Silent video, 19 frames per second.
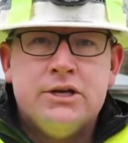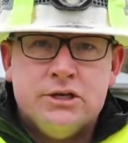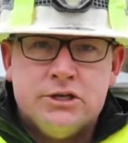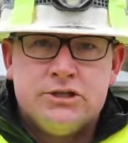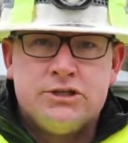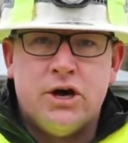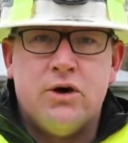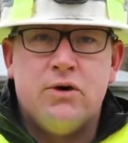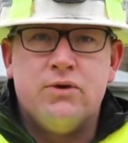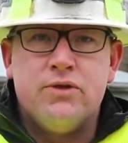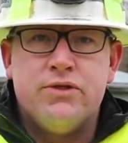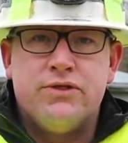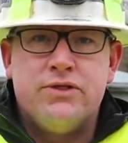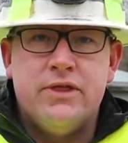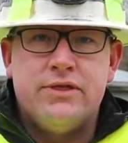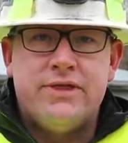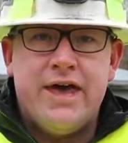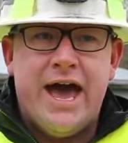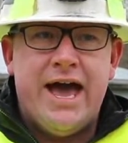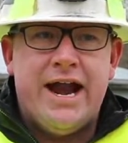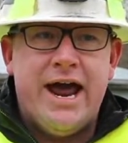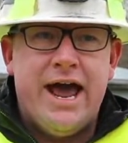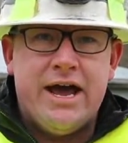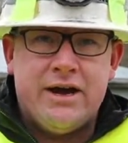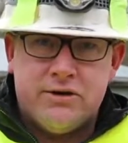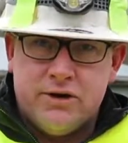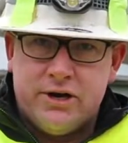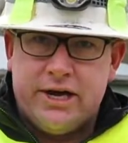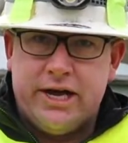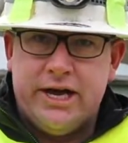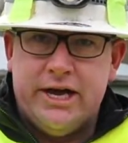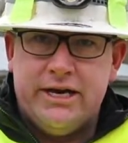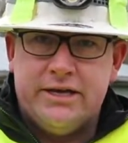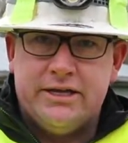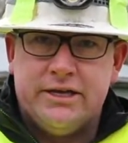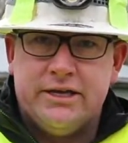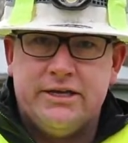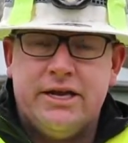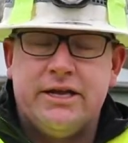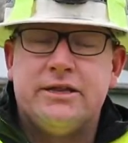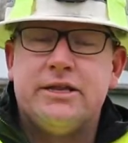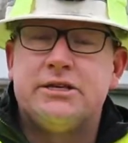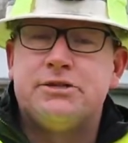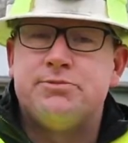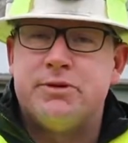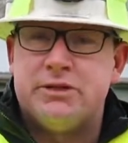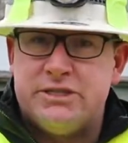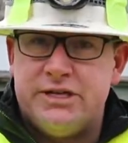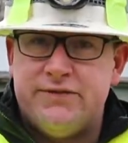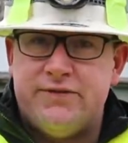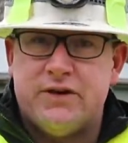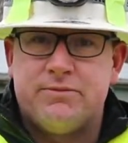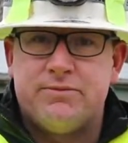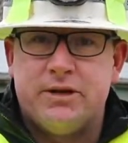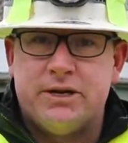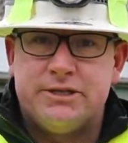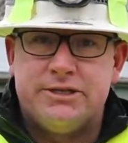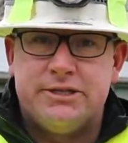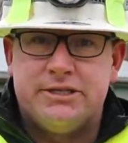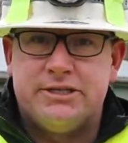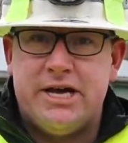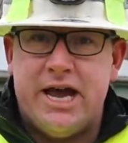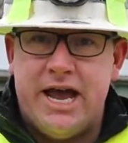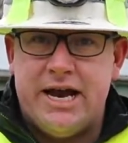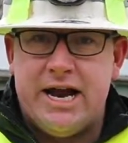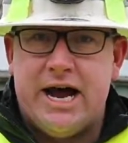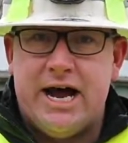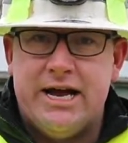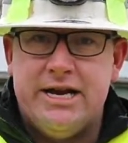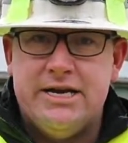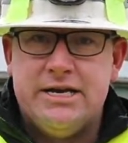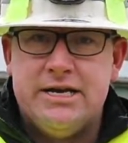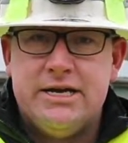So that aggregate, in this specific mix, it's Hydrate.